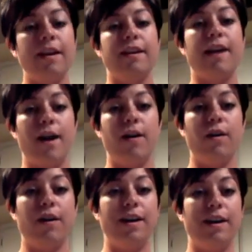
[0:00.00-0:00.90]

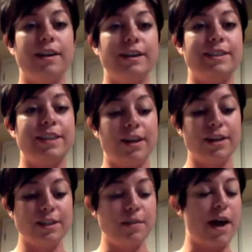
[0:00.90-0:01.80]
Now,
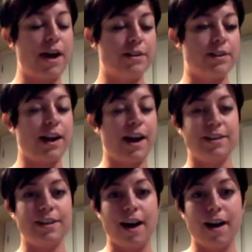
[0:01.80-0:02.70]
dinners at my house are kind of
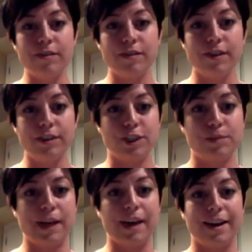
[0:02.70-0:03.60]
tough just
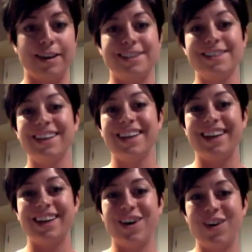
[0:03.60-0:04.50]
because,
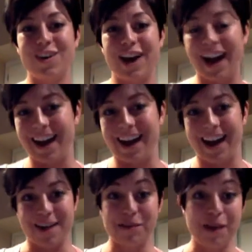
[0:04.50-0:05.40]
I
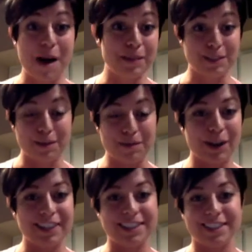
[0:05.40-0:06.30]
have a family, so I'm not
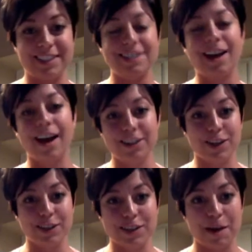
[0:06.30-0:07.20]
going to just eat salads
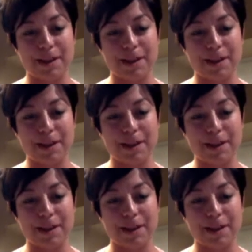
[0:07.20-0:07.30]
all the time.